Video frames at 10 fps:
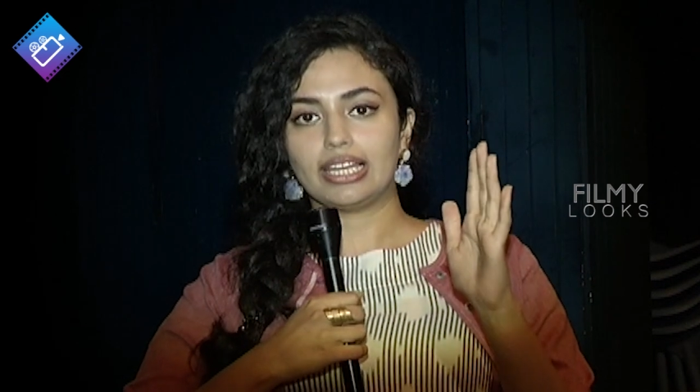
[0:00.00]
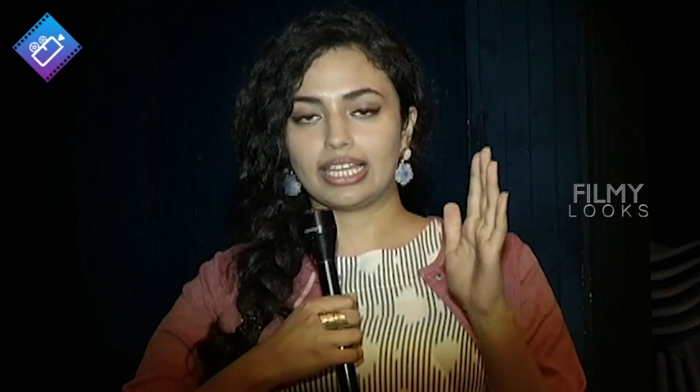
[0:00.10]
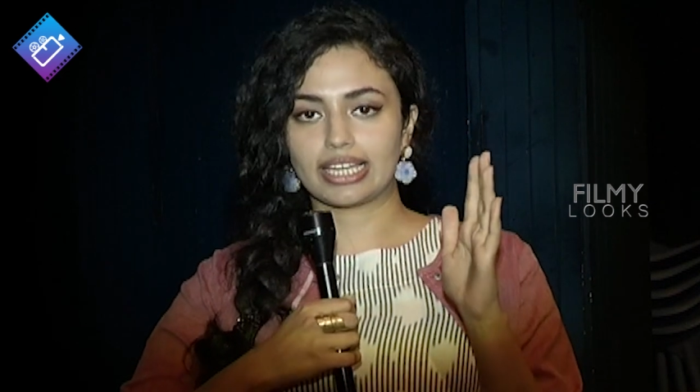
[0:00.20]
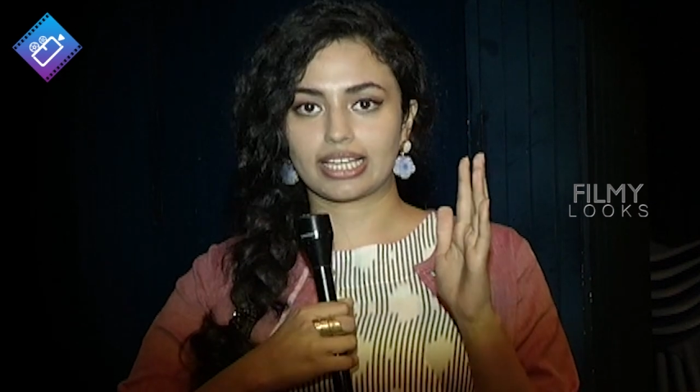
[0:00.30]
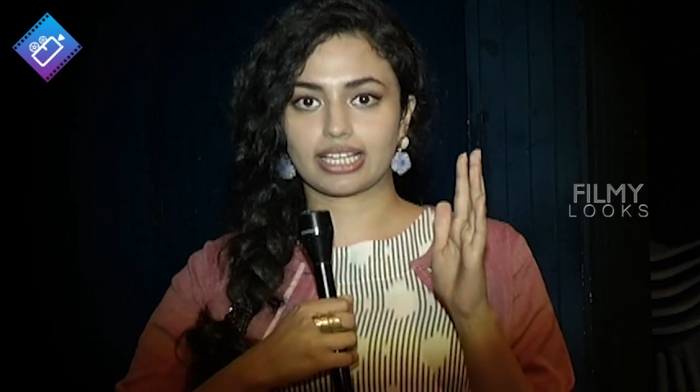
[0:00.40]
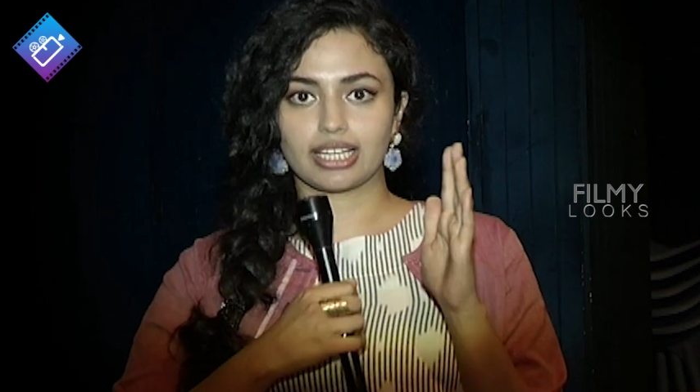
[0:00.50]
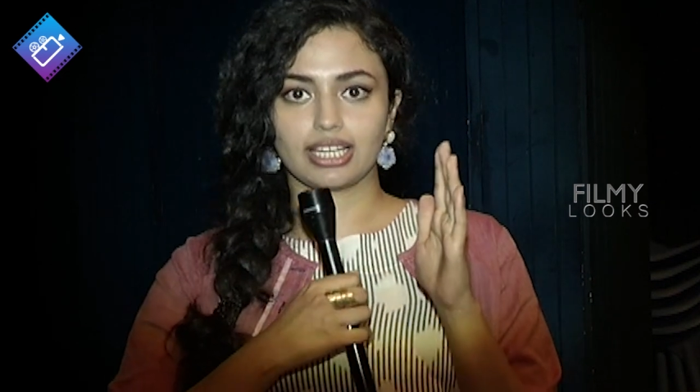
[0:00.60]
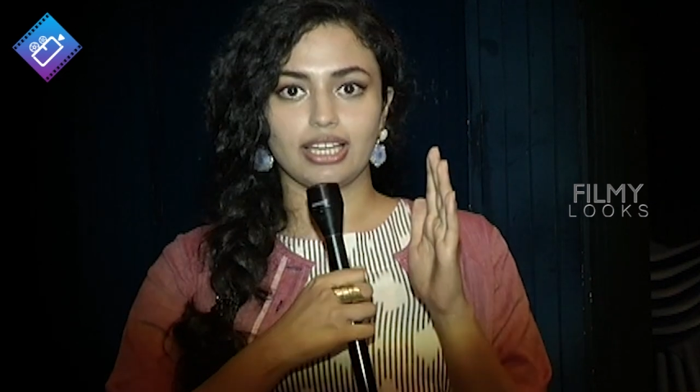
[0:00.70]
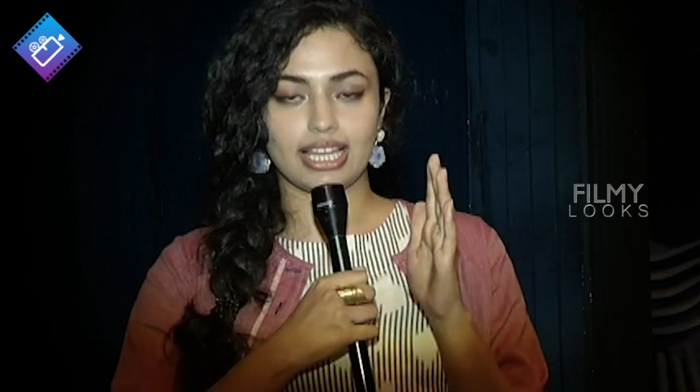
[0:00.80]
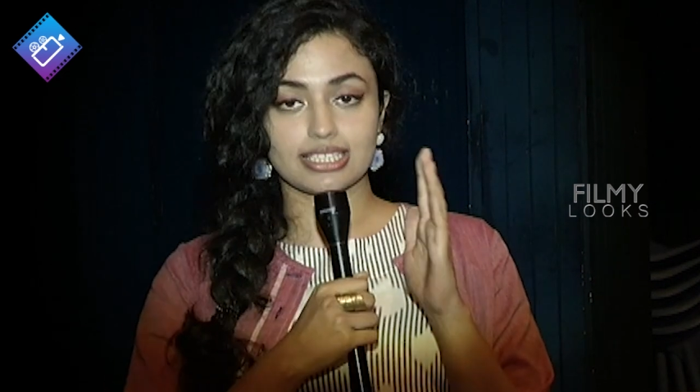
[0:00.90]
like
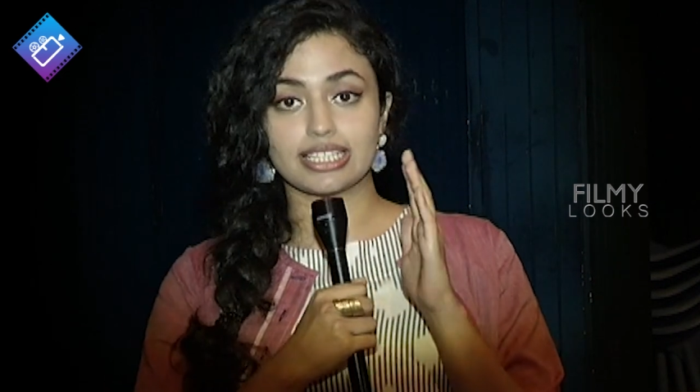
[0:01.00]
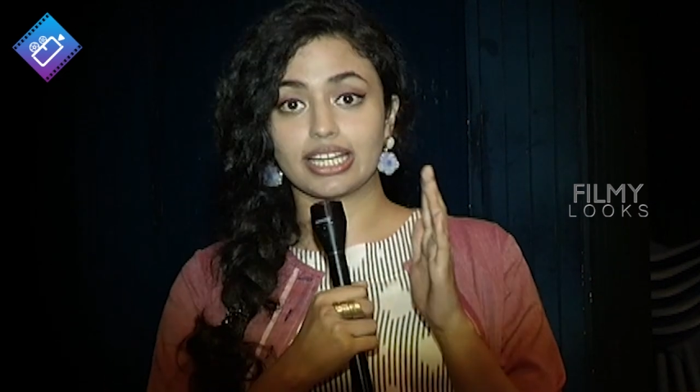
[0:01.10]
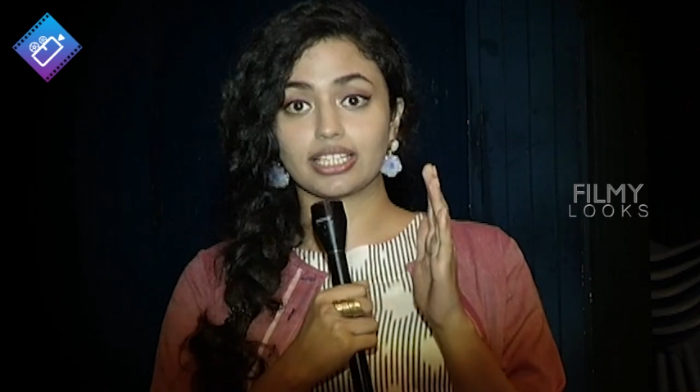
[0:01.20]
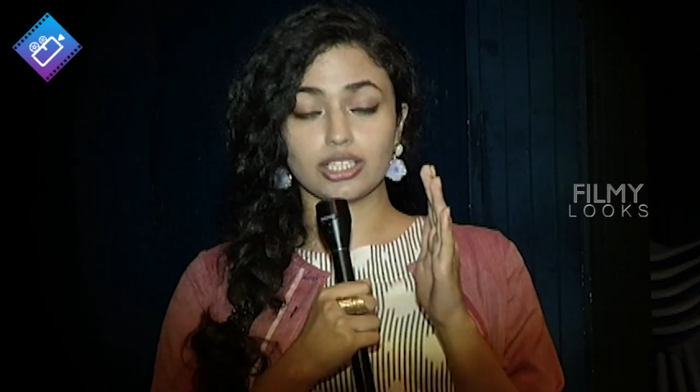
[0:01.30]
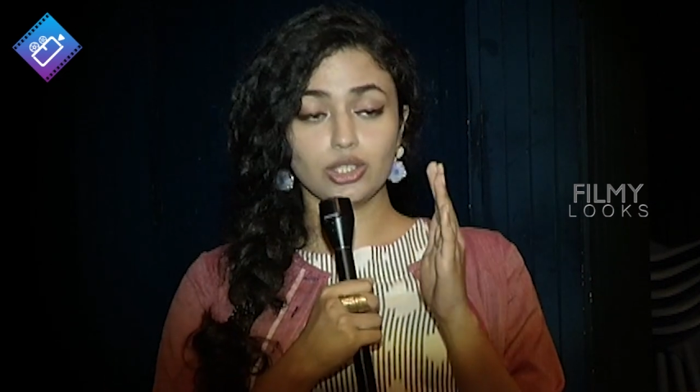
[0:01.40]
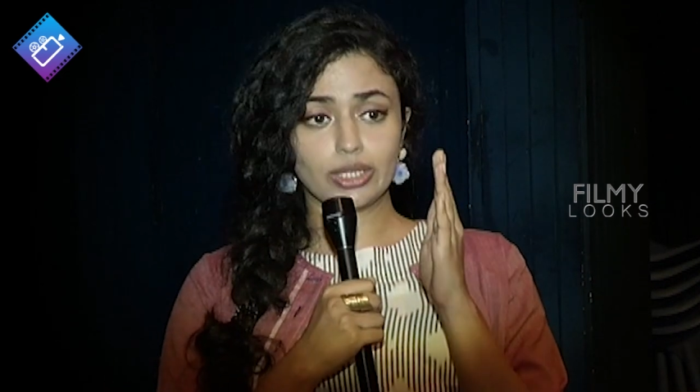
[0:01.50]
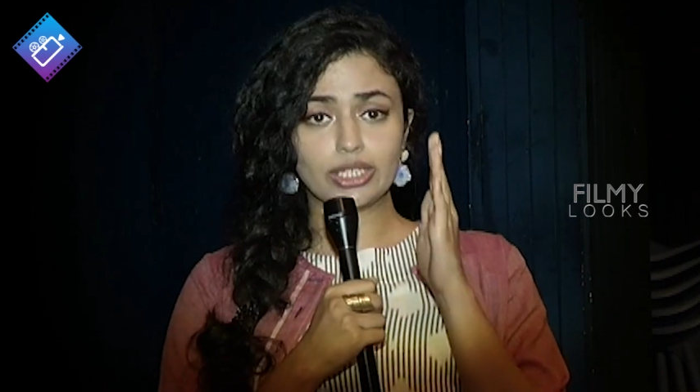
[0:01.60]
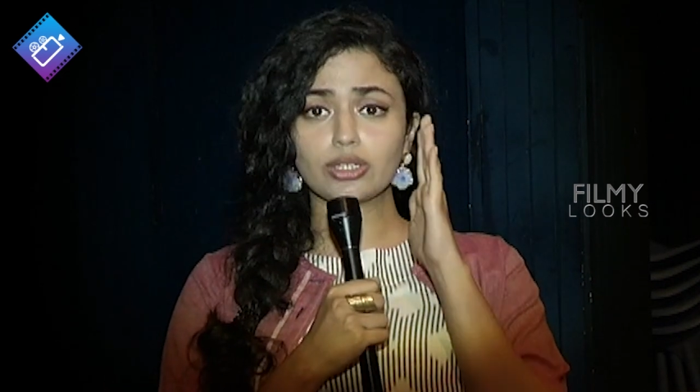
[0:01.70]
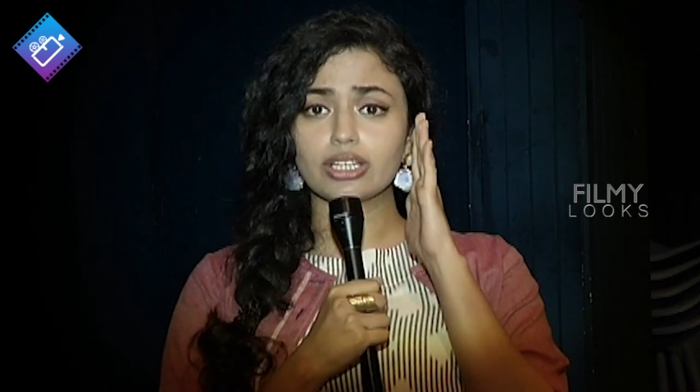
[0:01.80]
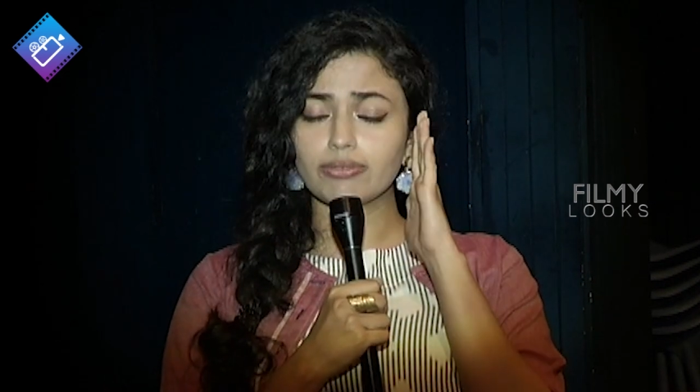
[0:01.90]
as a director, you
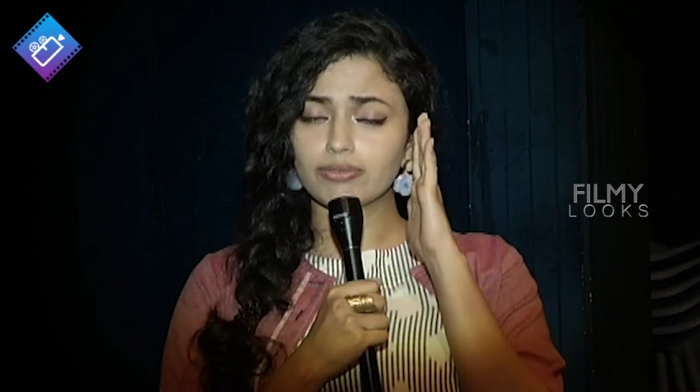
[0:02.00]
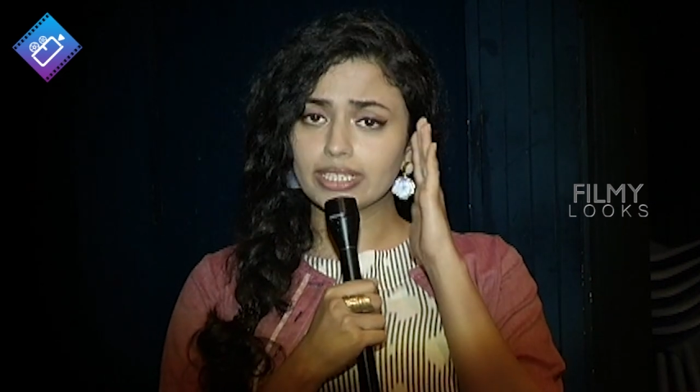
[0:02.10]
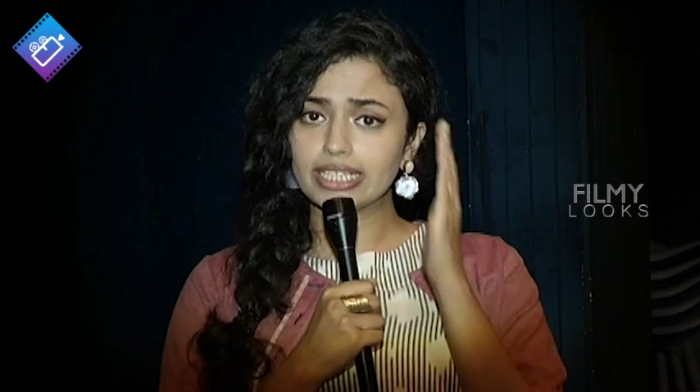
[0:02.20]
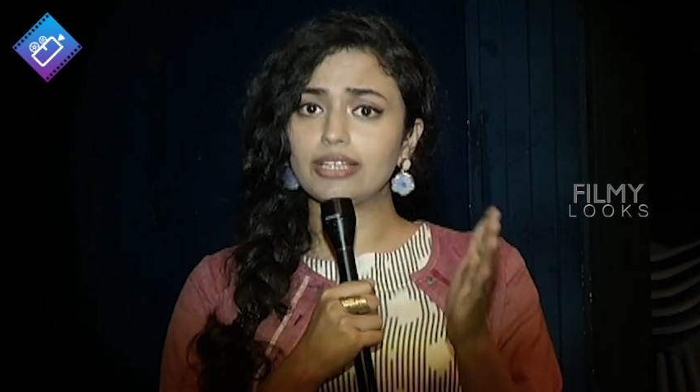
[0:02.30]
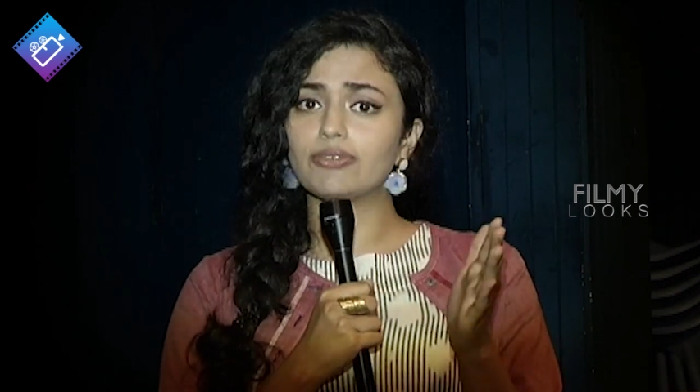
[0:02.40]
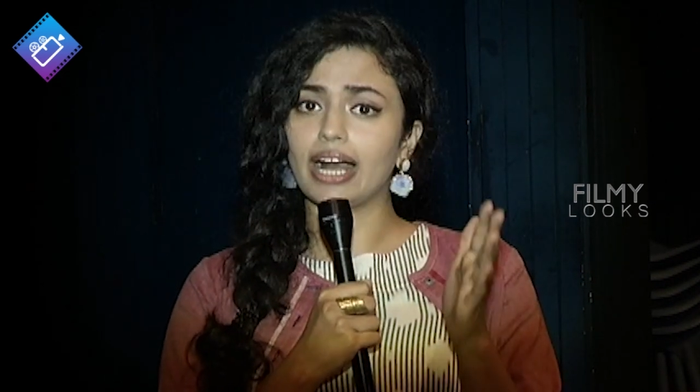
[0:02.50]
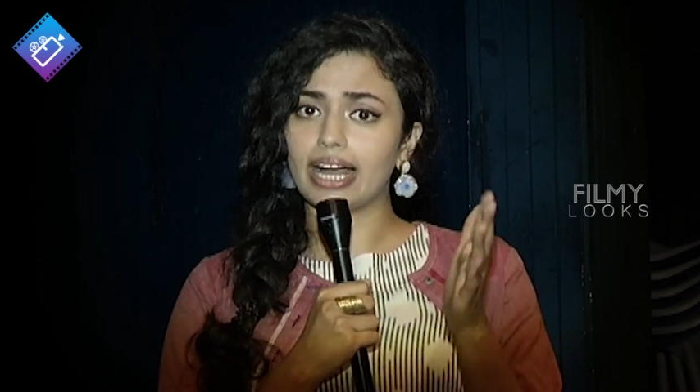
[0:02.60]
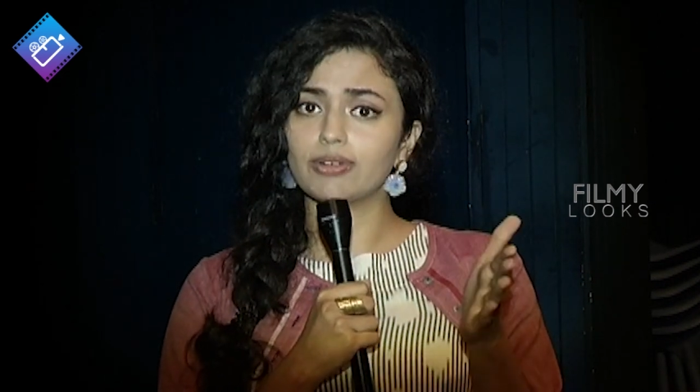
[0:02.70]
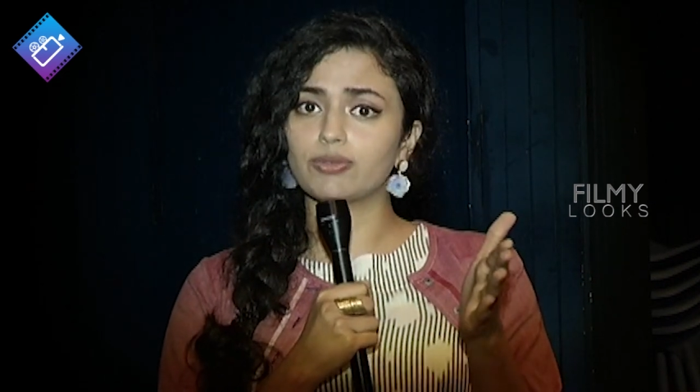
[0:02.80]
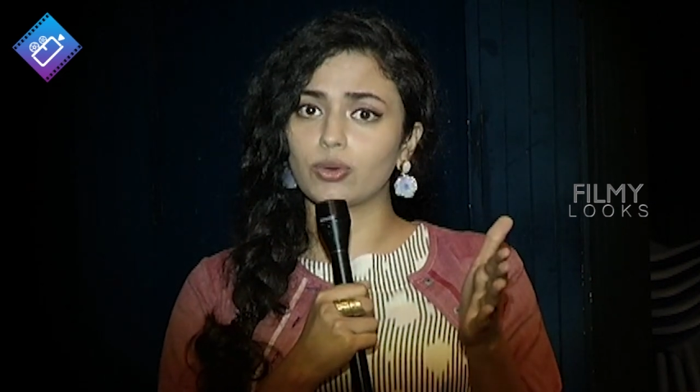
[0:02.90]
need to really
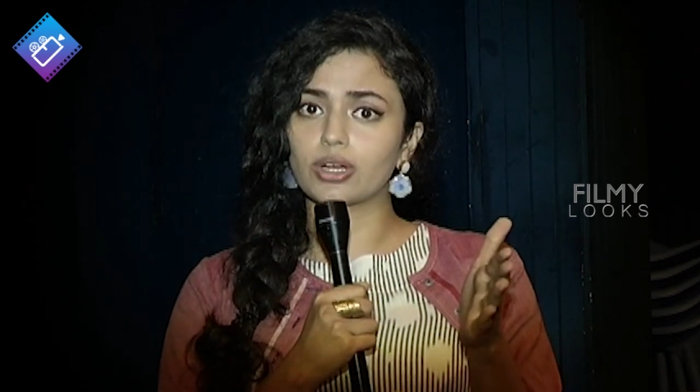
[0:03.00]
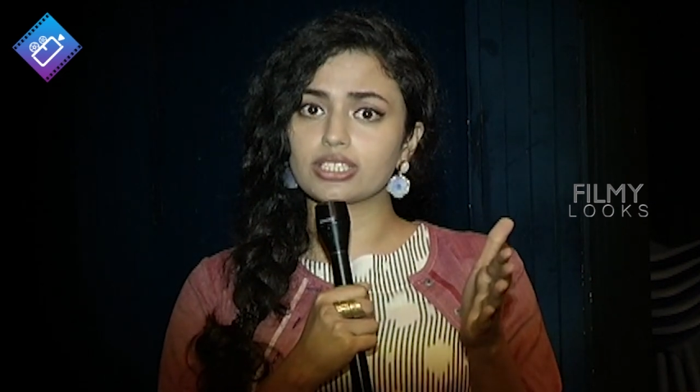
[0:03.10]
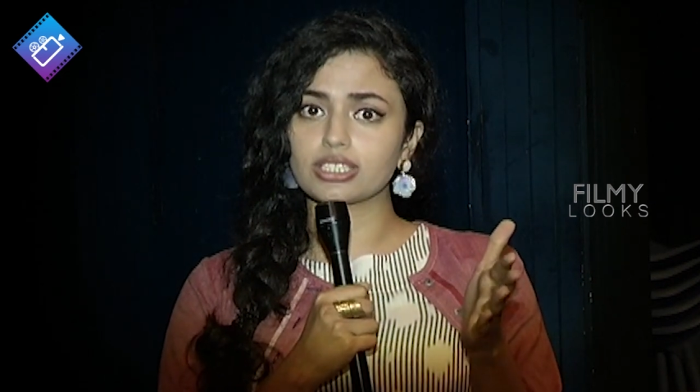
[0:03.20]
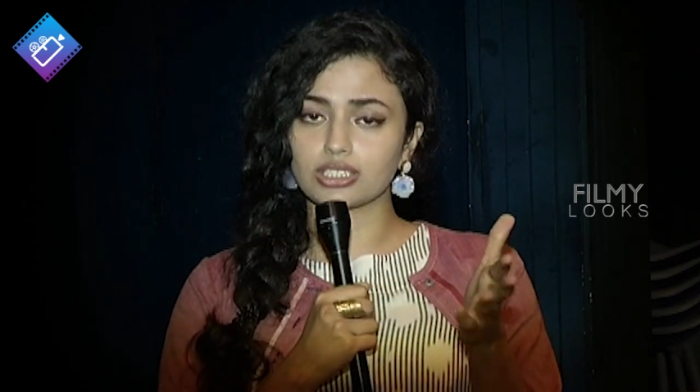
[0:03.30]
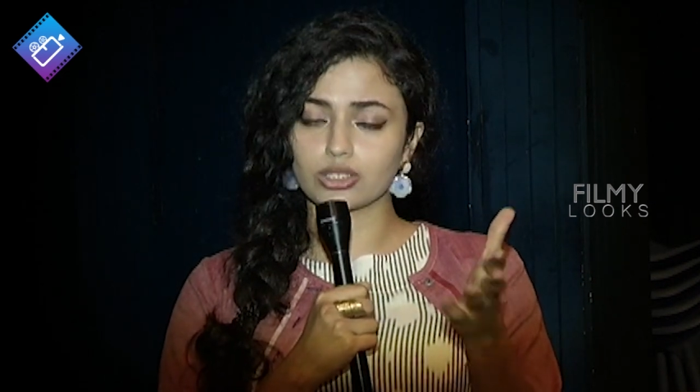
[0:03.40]
have a focus